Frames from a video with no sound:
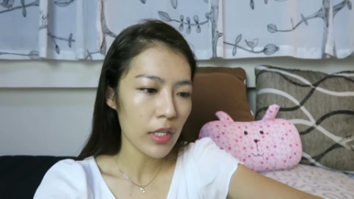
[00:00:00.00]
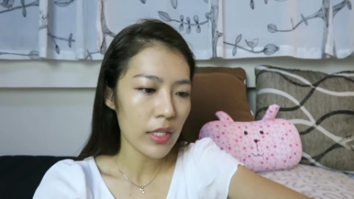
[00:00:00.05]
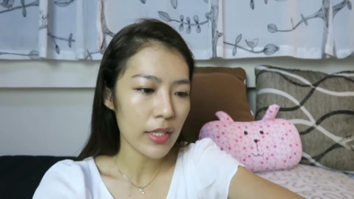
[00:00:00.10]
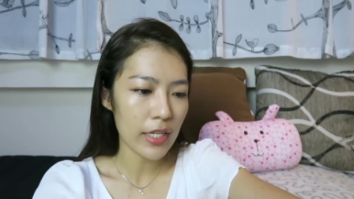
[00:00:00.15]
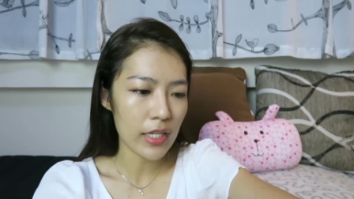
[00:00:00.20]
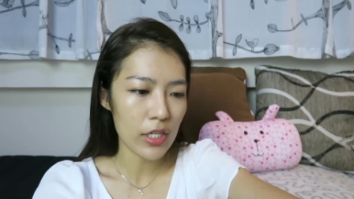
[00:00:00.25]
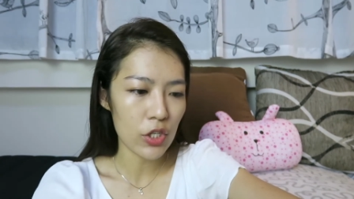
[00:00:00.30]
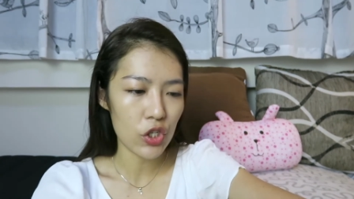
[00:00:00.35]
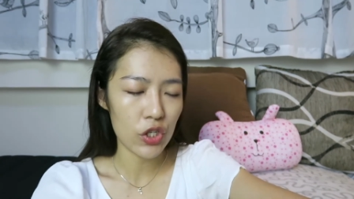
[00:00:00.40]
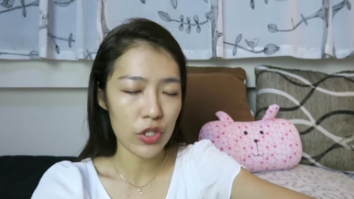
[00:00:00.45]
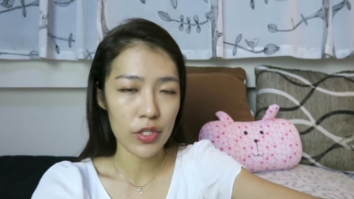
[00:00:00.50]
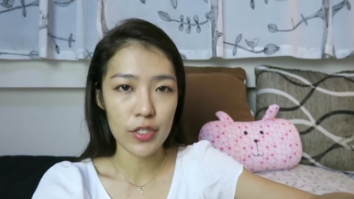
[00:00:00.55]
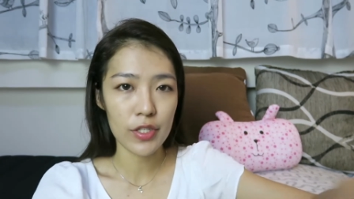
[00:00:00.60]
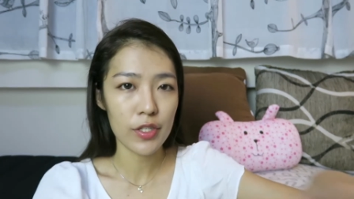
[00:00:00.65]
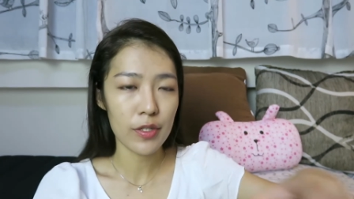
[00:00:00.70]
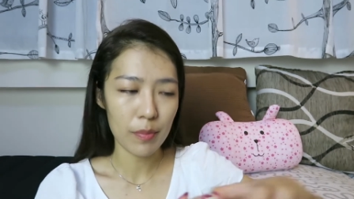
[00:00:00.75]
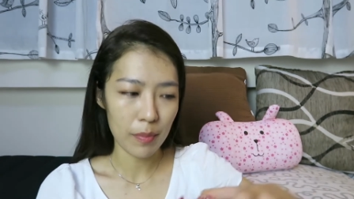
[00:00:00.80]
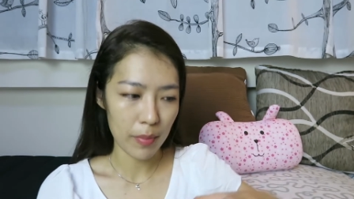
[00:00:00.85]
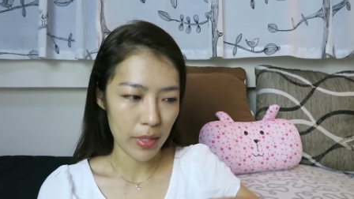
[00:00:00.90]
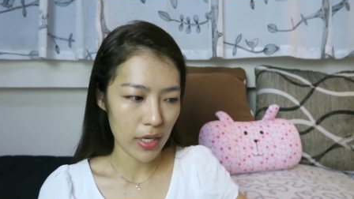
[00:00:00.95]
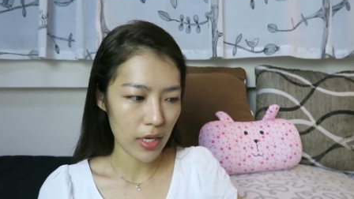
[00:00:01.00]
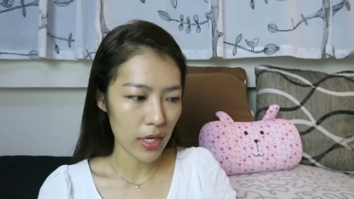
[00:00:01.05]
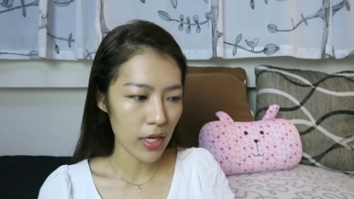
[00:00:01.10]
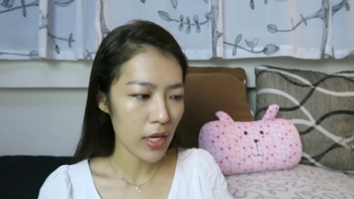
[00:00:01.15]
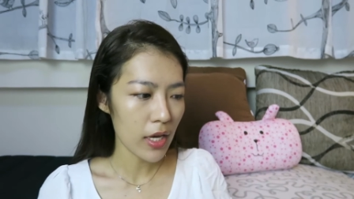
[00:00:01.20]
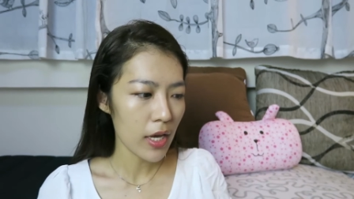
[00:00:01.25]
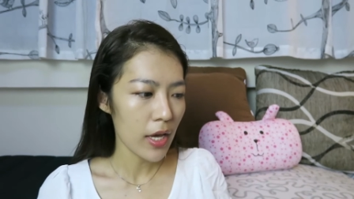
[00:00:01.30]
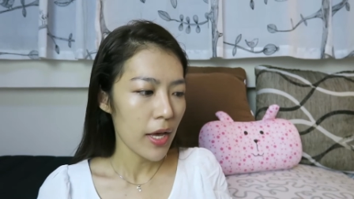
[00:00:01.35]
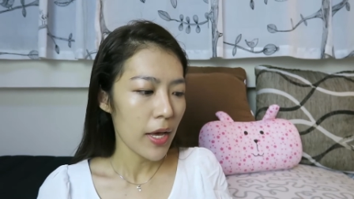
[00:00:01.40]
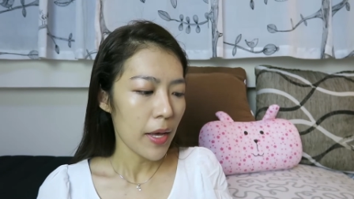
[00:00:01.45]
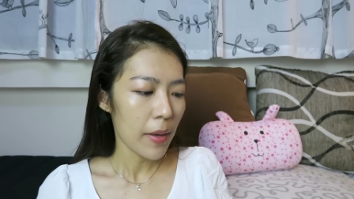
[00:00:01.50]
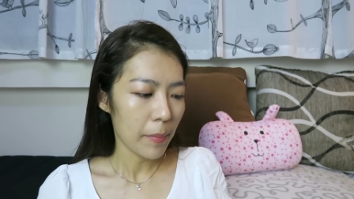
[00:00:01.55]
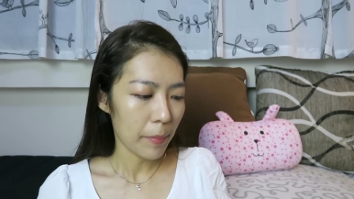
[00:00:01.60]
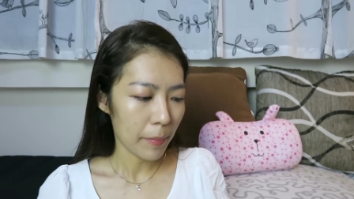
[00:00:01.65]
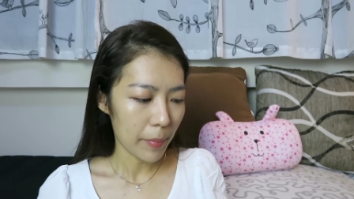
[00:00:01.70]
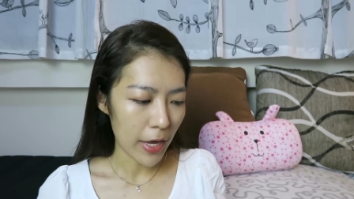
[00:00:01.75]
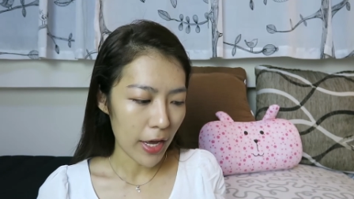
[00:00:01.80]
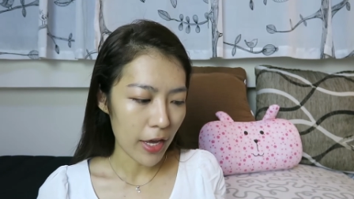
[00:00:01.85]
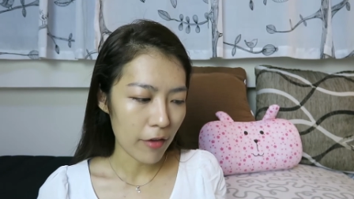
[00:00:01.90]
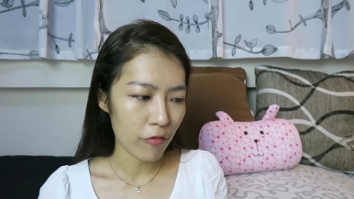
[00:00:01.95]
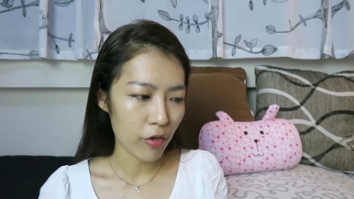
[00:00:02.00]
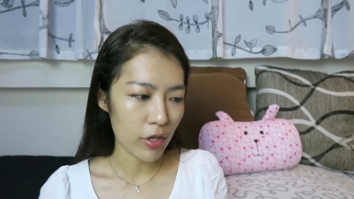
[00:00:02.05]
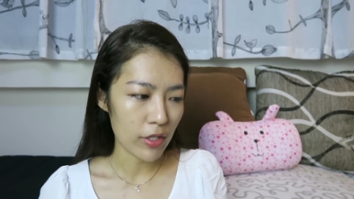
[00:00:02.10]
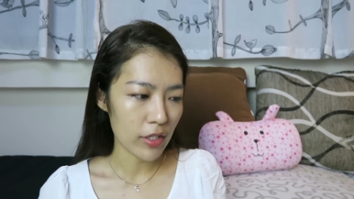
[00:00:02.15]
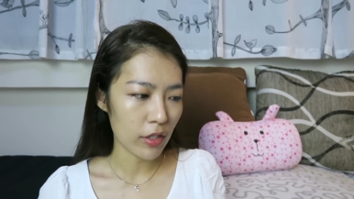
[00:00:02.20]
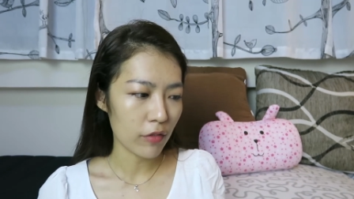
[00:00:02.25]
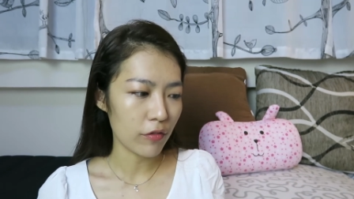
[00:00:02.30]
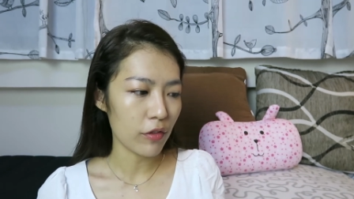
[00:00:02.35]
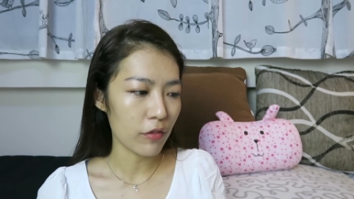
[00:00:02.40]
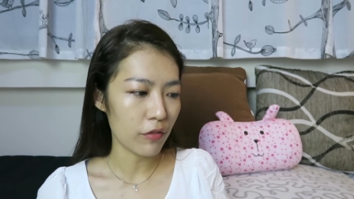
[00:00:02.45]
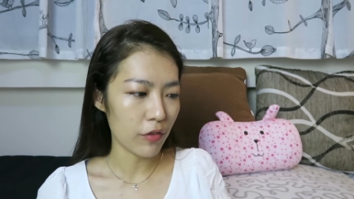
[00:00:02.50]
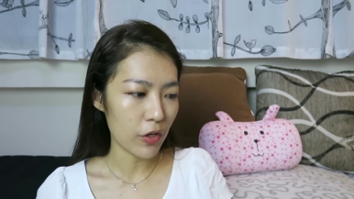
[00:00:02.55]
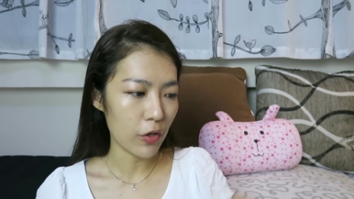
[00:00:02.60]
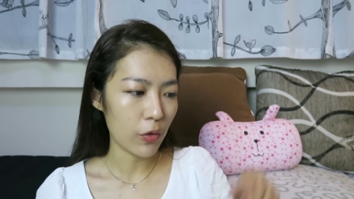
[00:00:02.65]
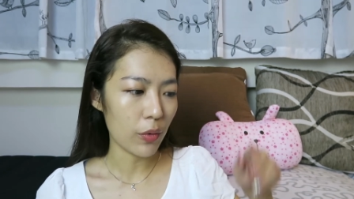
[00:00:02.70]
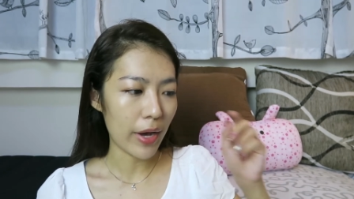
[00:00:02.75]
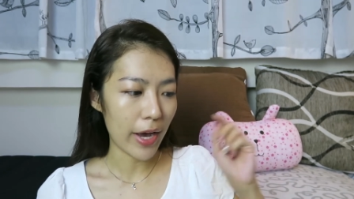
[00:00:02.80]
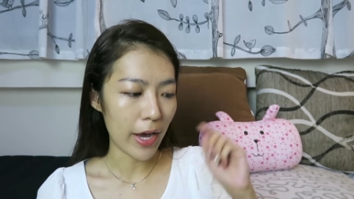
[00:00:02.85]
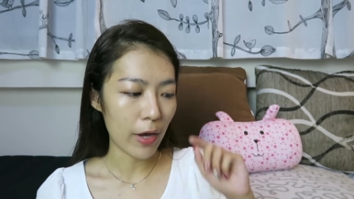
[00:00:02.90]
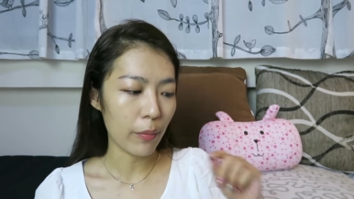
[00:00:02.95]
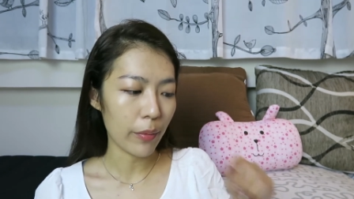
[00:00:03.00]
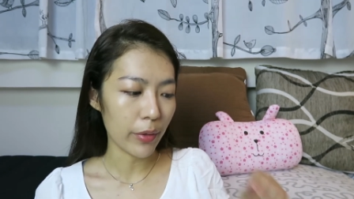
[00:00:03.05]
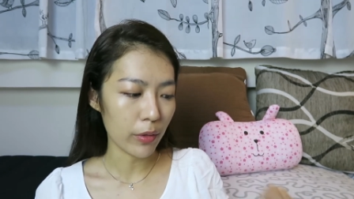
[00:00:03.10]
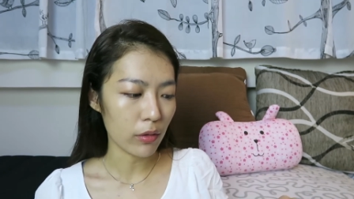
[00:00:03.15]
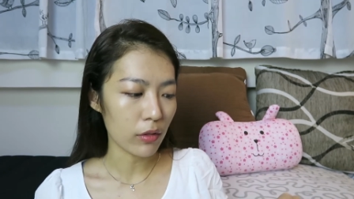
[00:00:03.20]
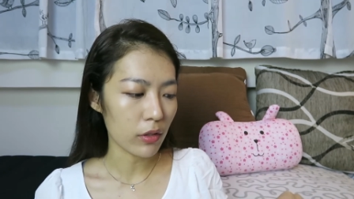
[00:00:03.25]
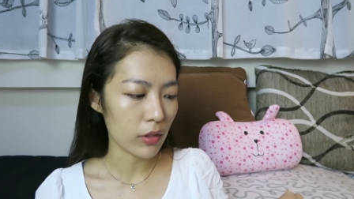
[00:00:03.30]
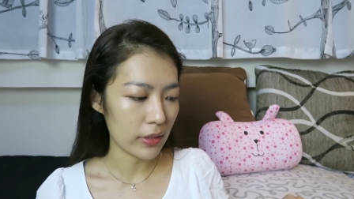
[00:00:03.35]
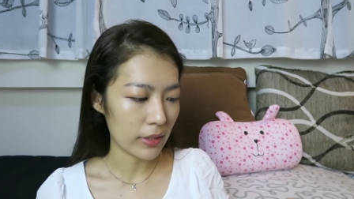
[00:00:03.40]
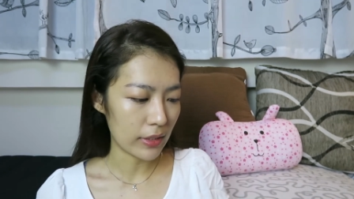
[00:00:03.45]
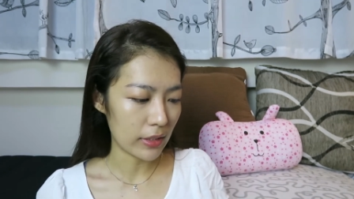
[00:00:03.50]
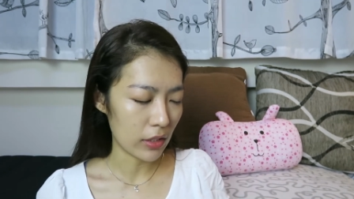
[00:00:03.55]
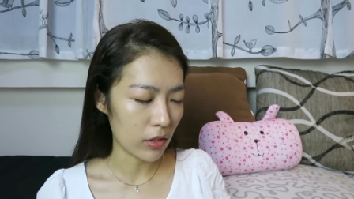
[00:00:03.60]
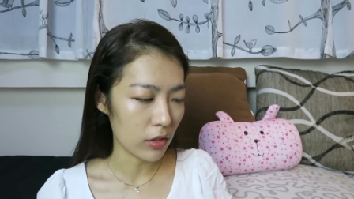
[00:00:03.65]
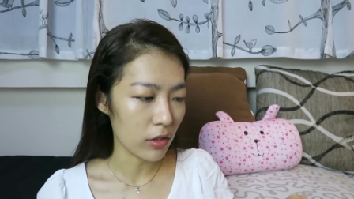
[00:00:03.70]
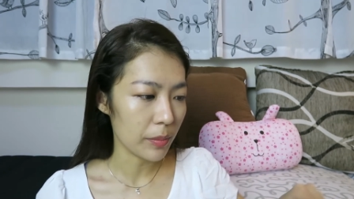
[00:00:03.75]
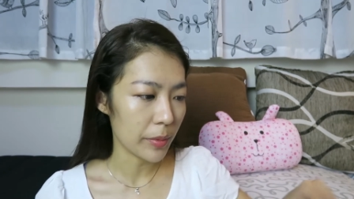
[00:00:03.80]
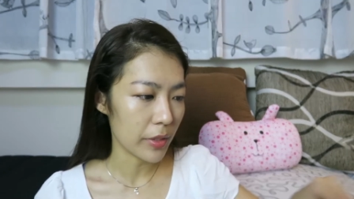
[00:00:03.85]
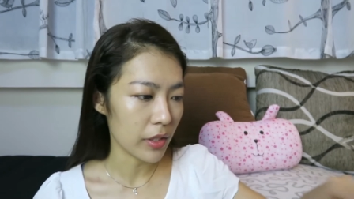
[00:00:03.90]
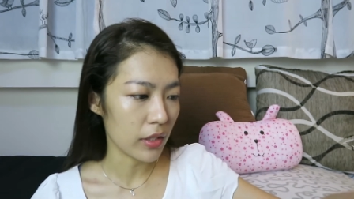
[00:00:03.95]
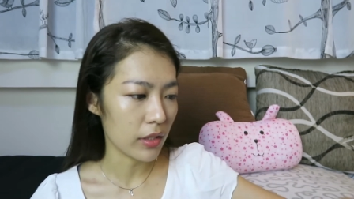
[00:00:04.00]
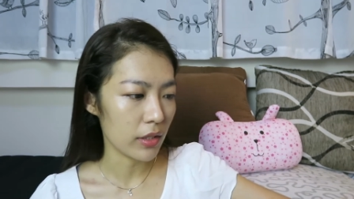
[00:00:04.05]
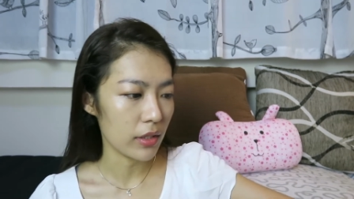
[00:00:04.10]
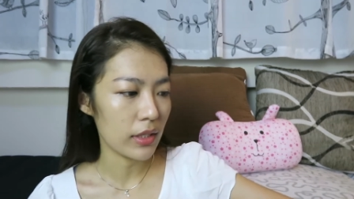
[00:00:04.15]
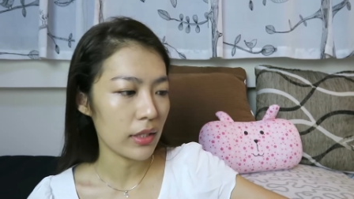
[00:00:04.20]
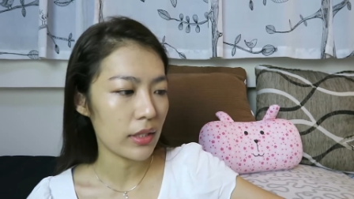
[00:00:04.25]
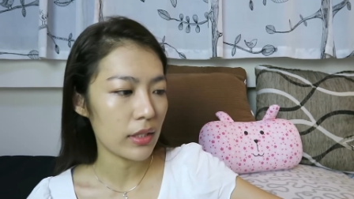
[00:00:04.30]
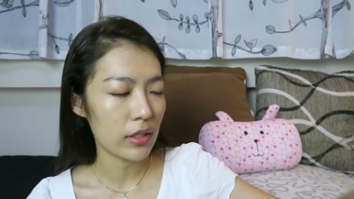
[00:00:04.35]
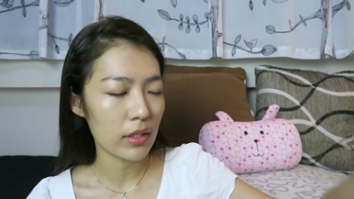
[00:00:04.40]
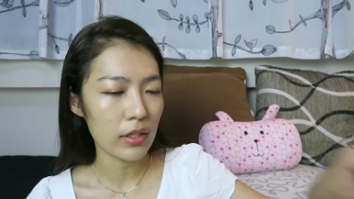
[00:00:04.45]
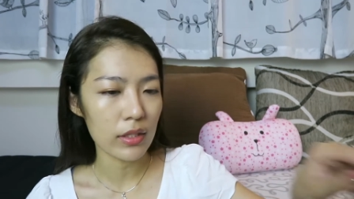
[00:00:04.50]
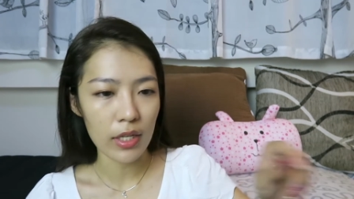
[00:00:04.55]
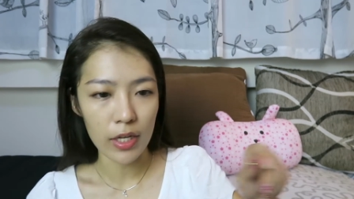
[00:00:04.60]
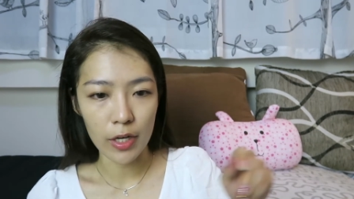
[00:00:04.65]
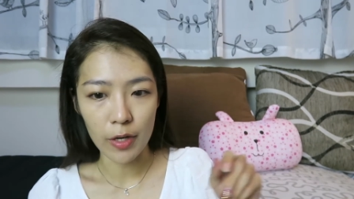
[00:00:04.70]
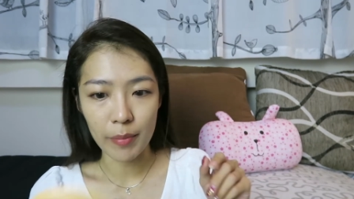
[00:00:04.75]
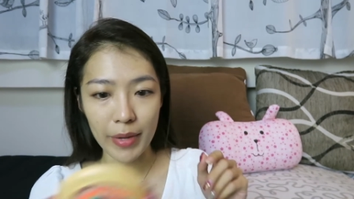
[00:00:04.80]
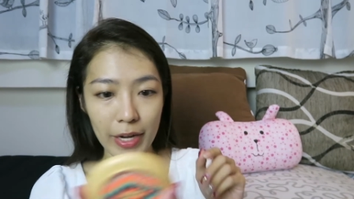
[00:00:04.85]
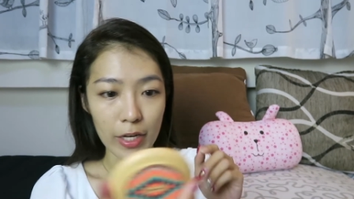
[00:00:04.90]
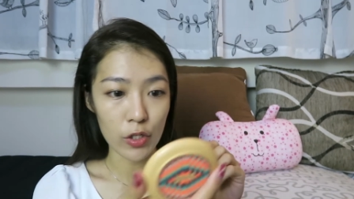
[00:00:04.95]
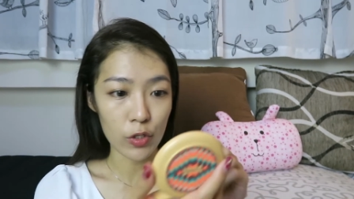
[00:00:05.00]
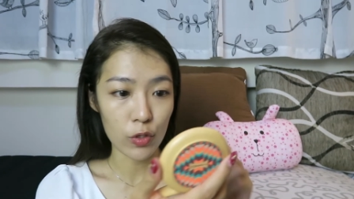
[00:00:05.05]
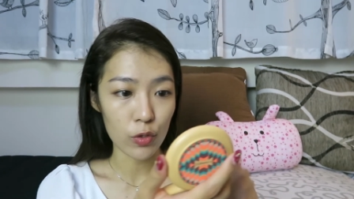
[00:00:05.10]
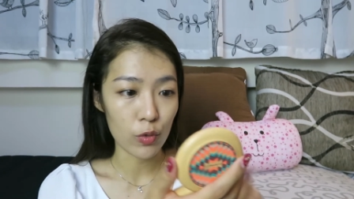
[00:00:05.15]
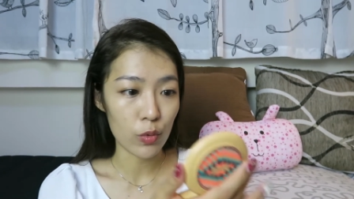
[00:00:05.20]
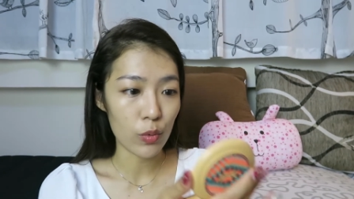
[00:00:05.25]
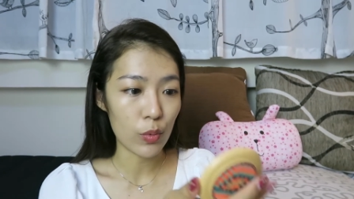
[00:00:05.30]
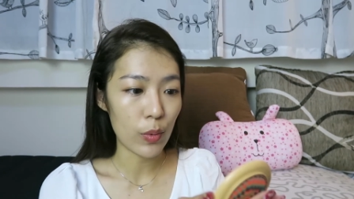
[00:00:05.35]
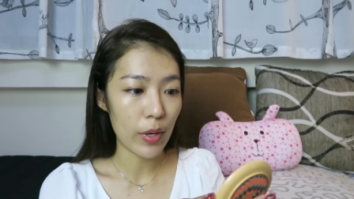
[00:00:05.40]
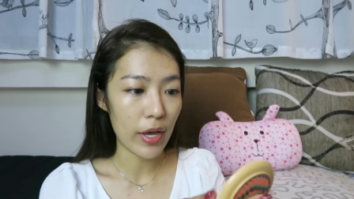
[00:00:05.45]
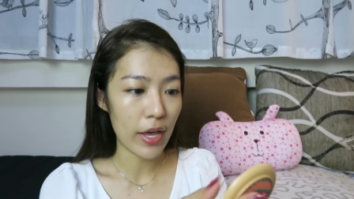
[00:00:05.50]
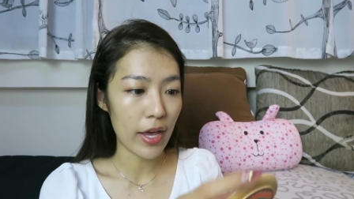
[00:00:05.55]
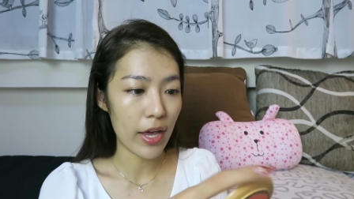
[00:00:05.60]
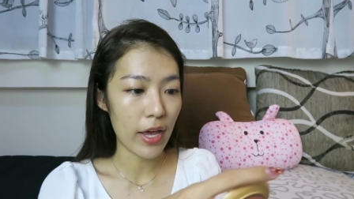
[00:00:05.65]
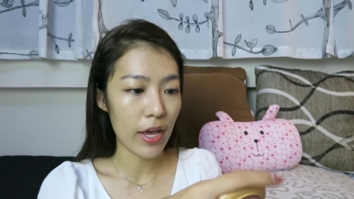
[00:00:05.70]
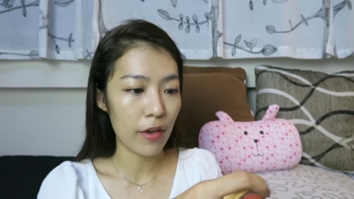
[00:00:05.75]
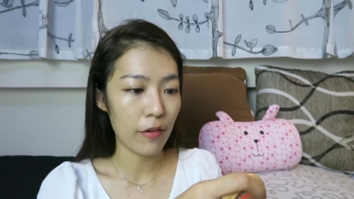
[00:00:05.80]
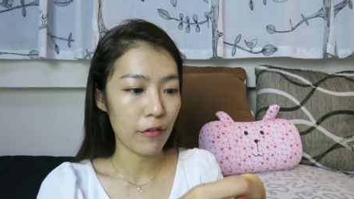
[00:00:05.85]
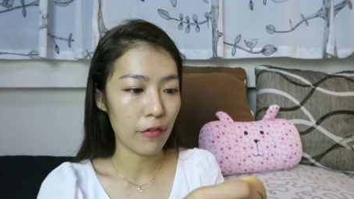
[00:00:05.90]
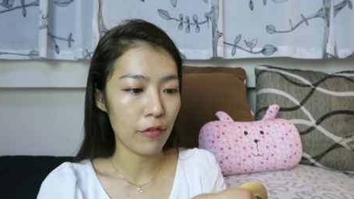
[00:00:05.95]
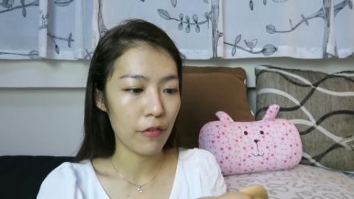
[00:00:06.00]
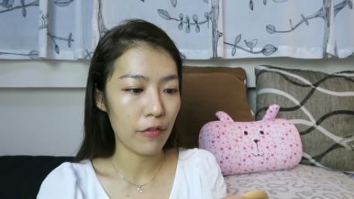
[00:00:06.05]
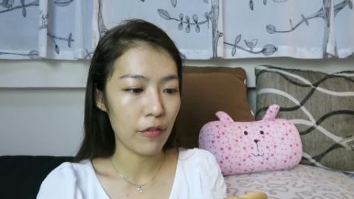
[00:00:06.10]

That is just me. But for the sake of the video, I will conceal because I do have